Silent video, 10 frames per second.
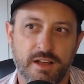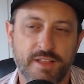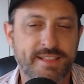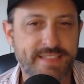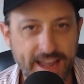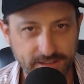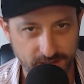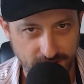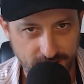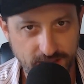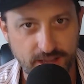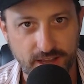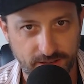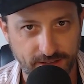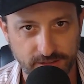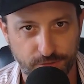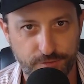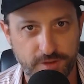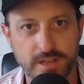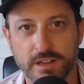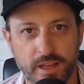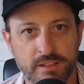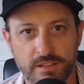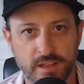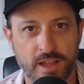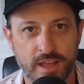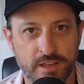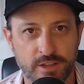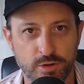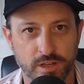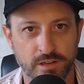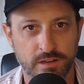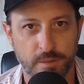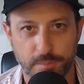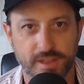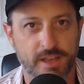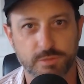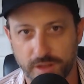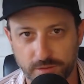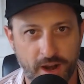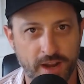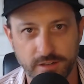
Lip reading: like, that is a need, that's a feeling that like you can empathize with, right?